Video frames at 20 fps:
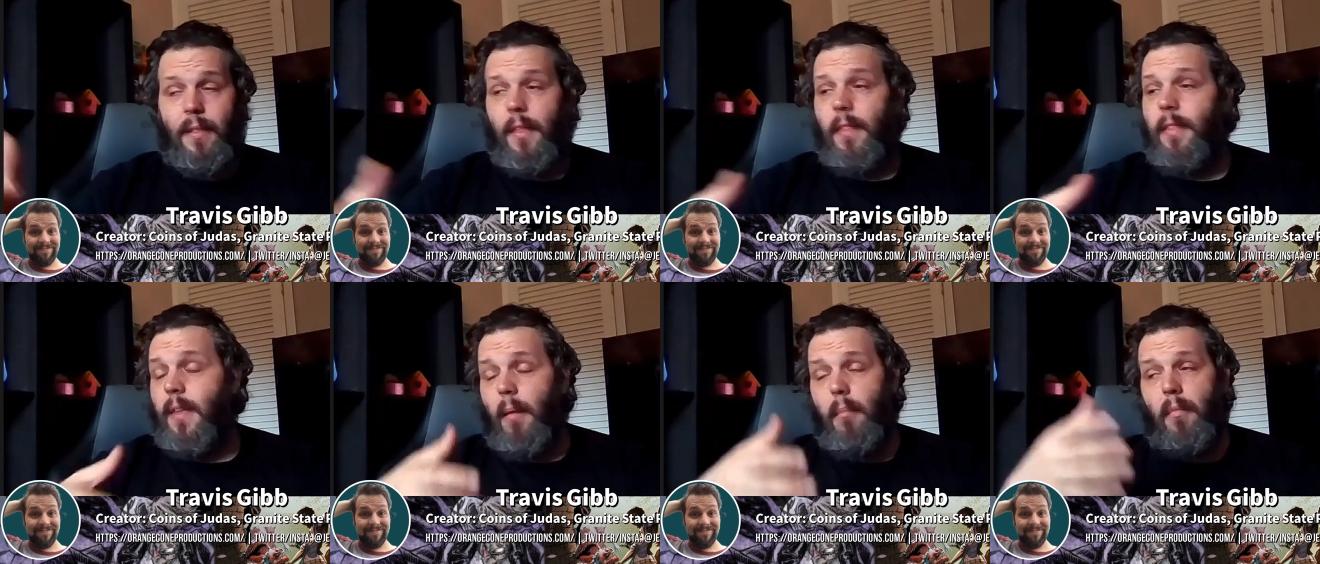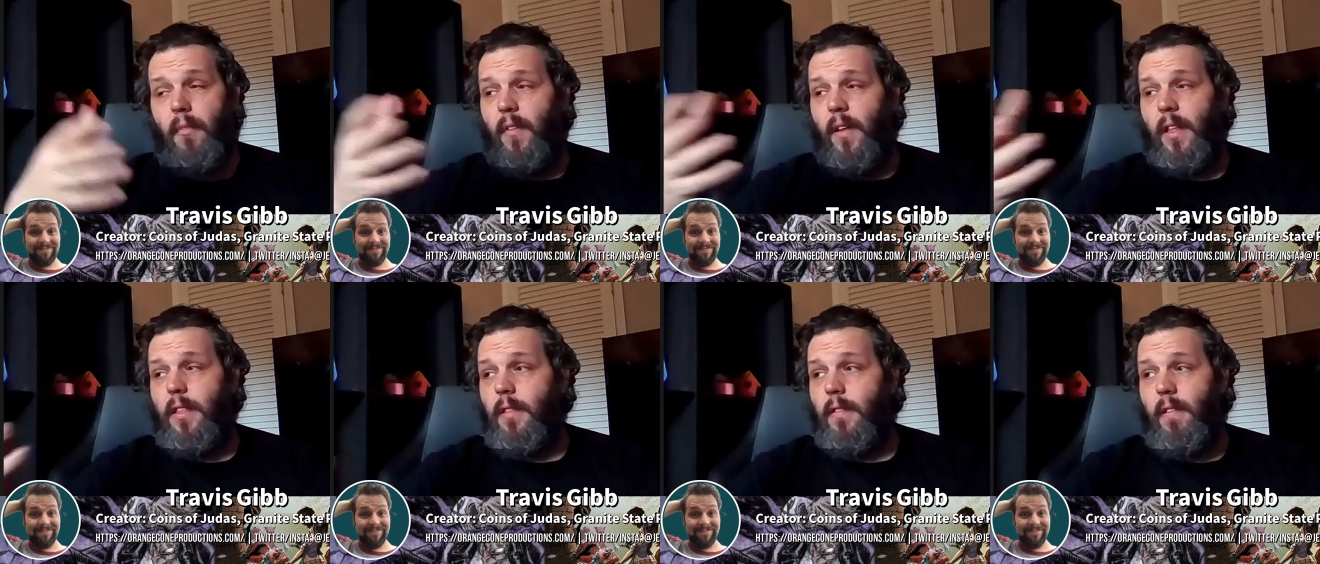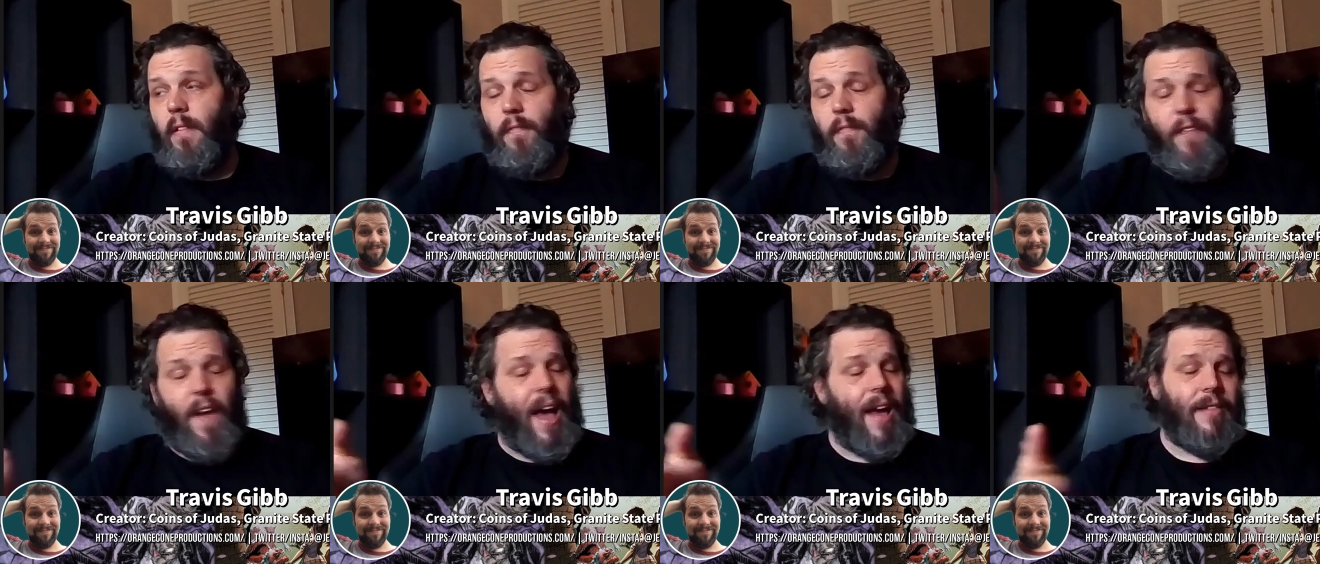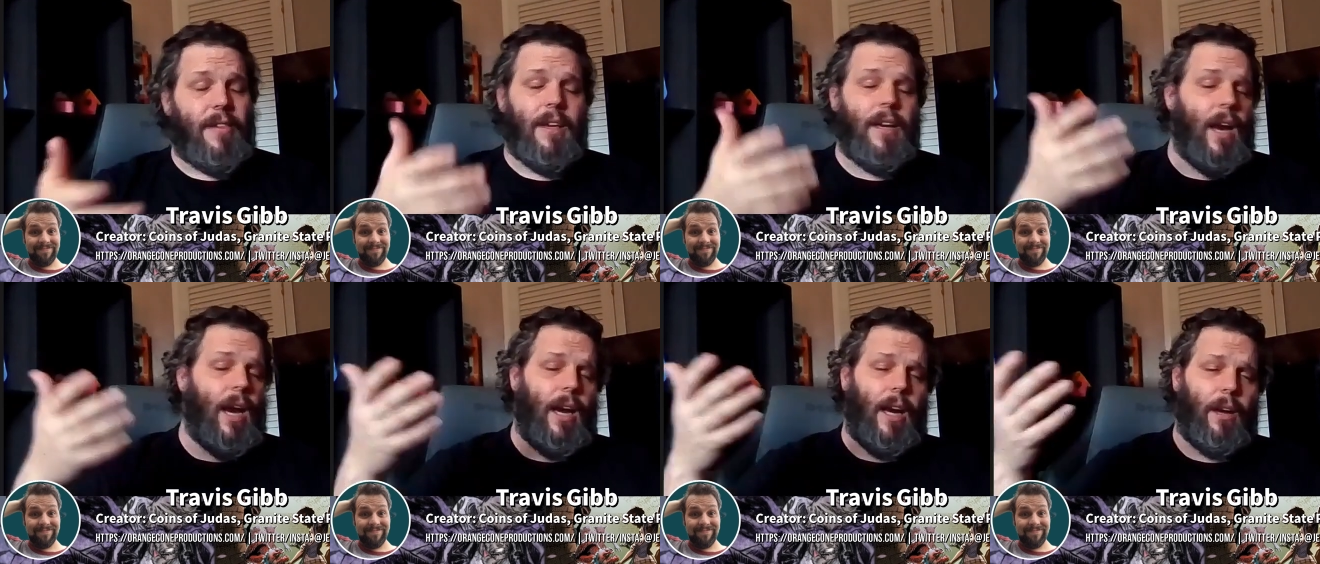Speaker 1: And some of it's
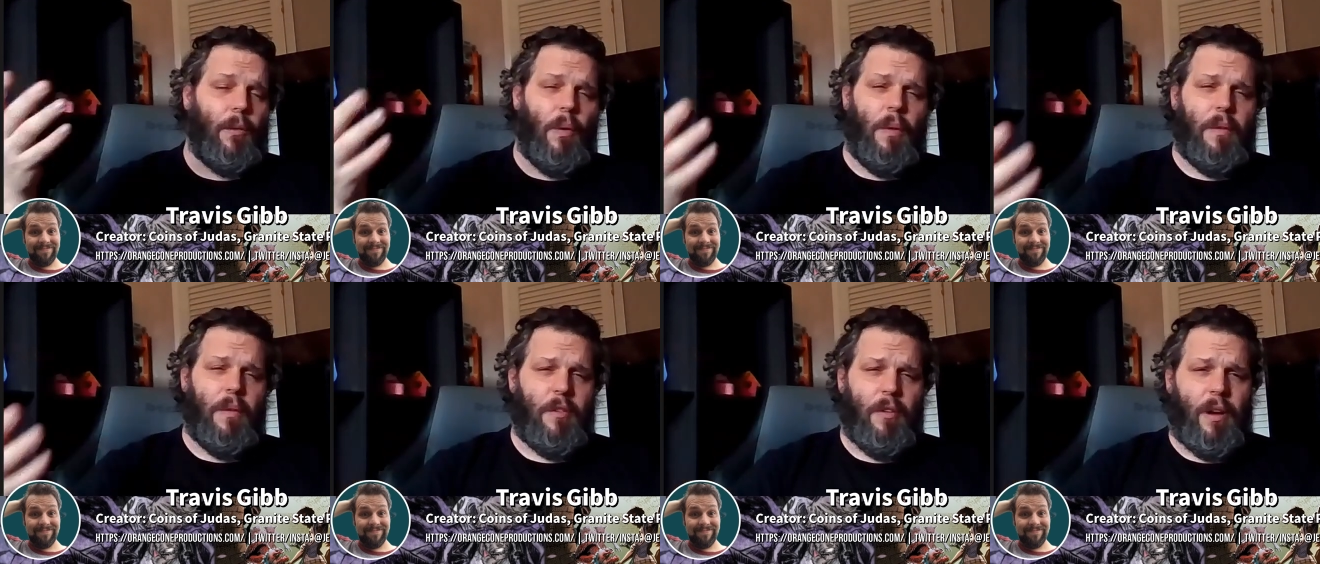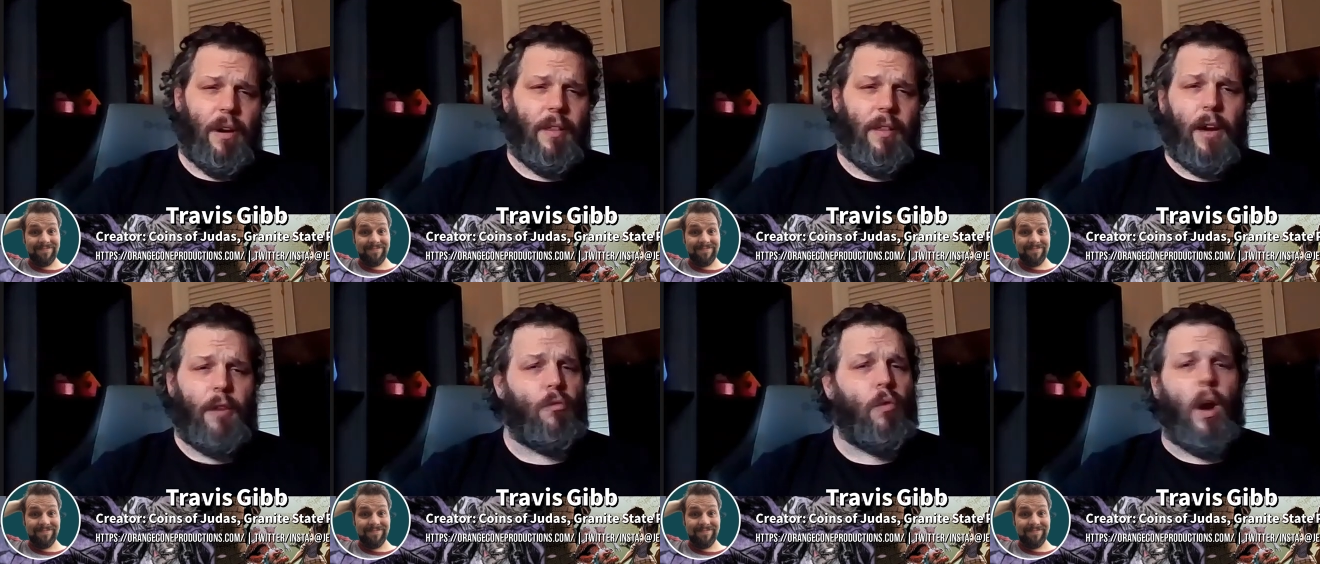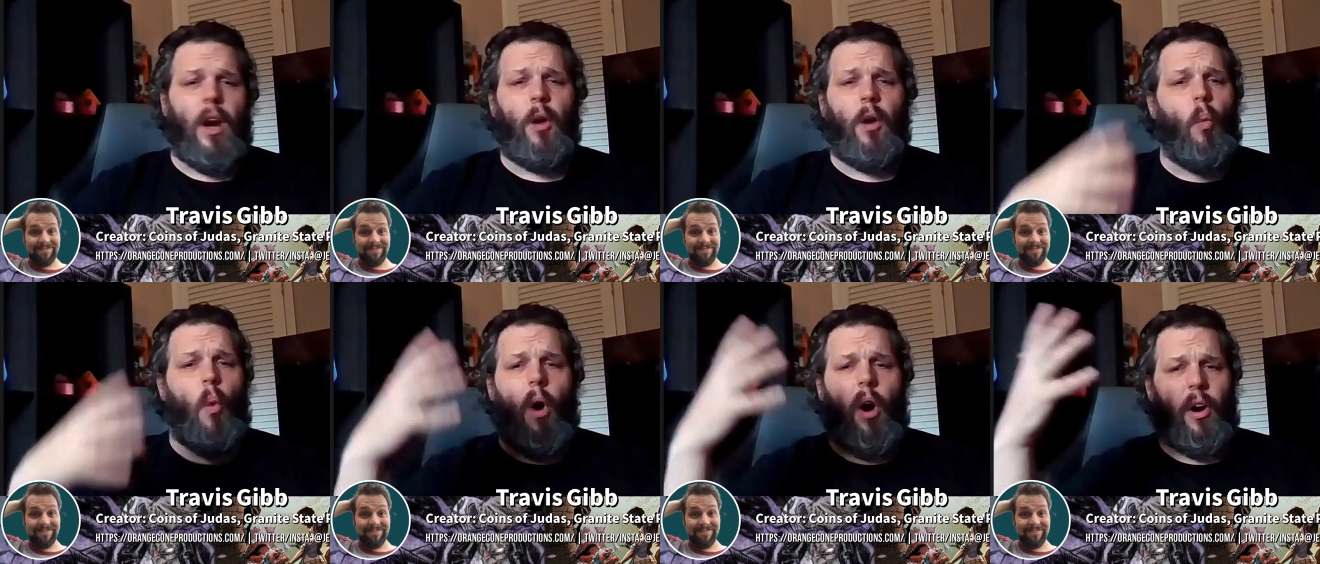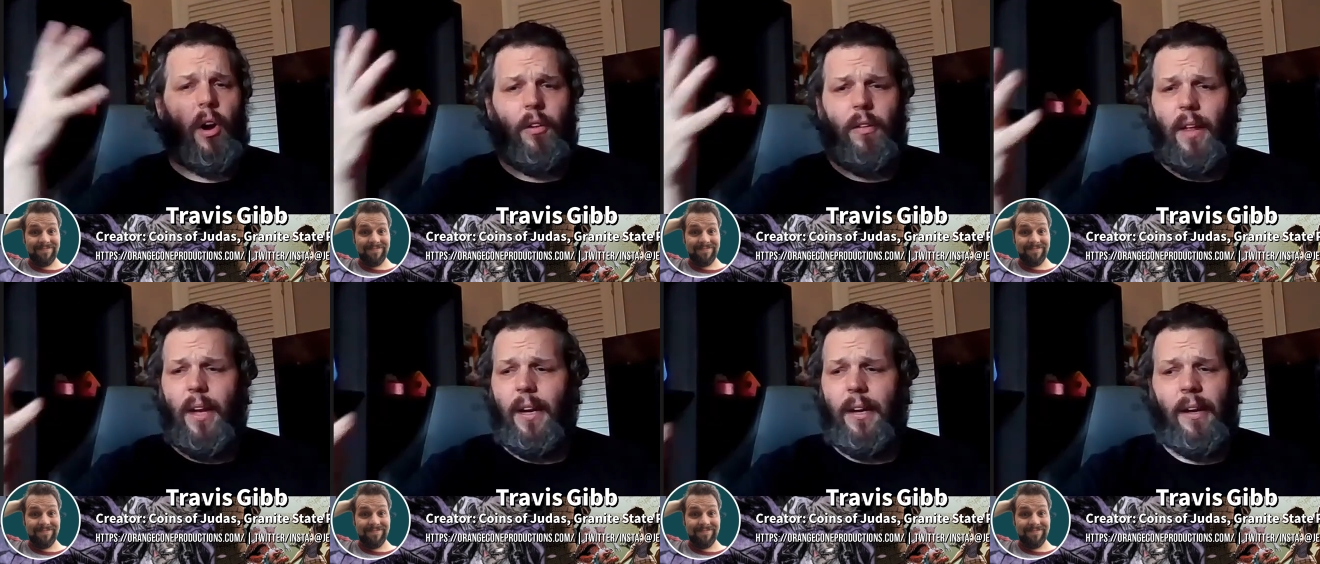fascinating when we create it, like running
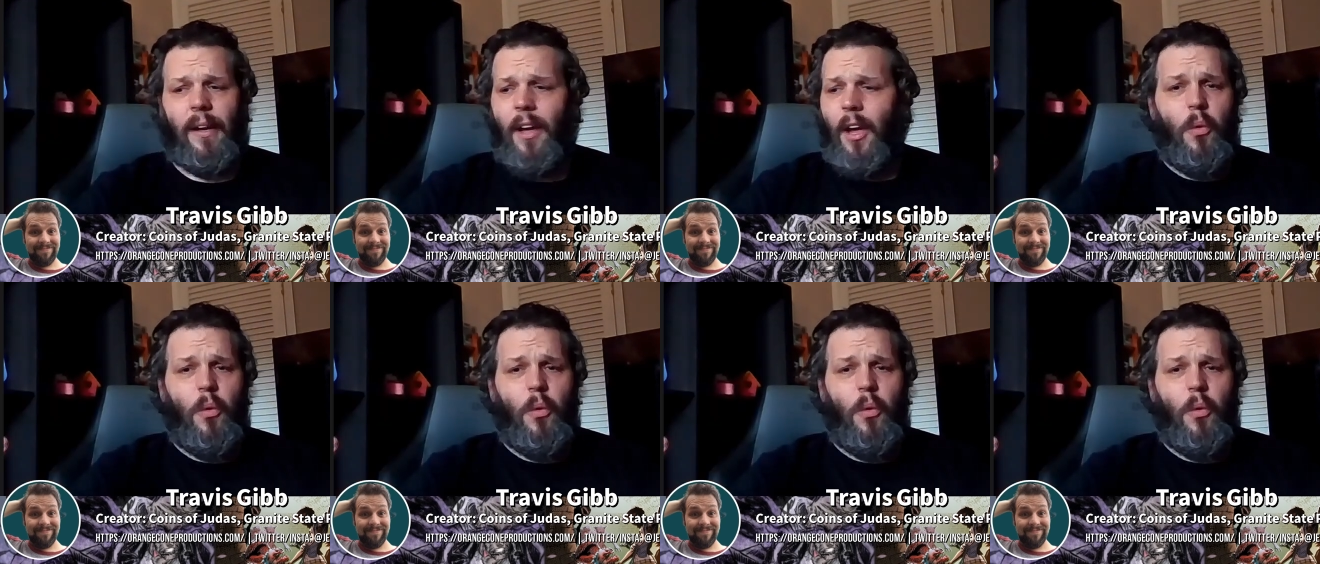water. Like,